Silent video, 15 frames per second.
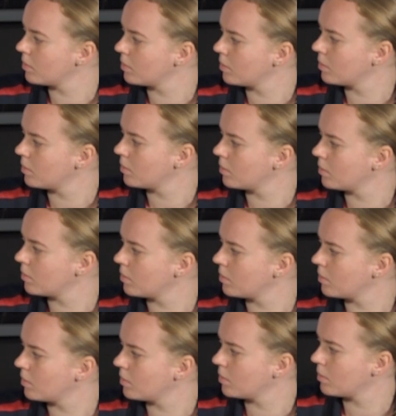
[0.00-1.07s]

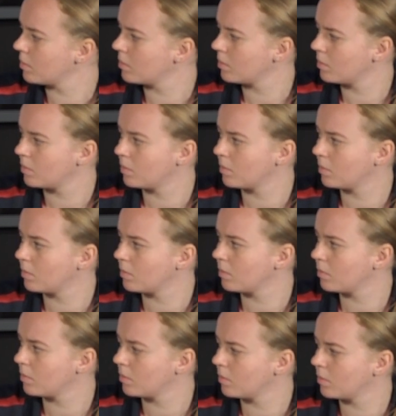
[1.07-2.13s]

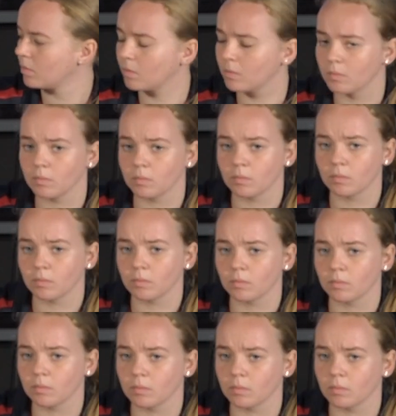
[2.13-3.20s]

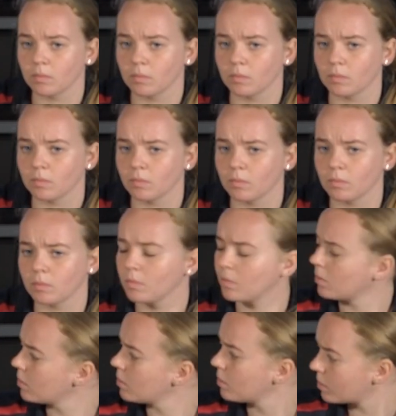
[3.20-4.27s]

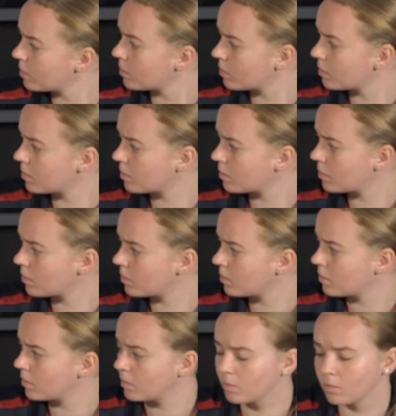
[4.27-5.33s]

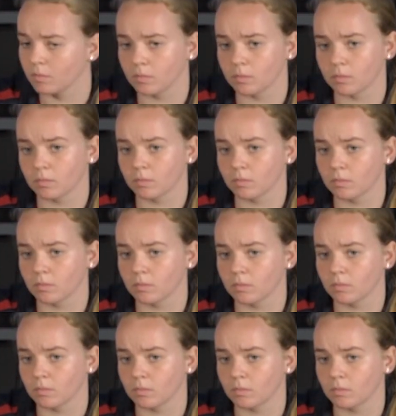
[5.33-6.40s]

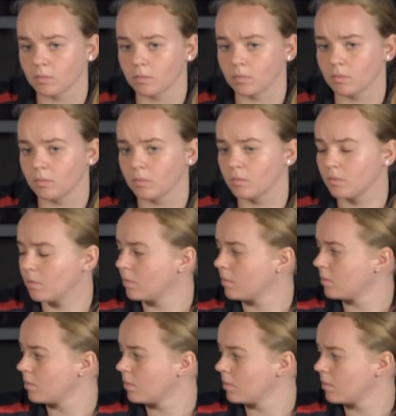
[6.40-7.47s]

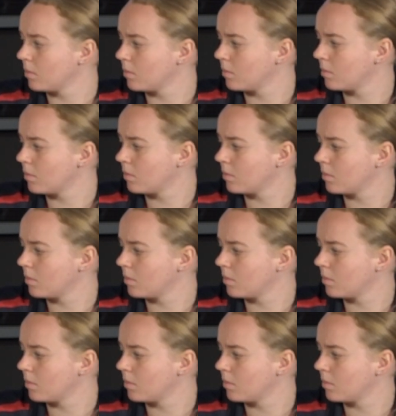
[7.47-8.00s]
(not speaking)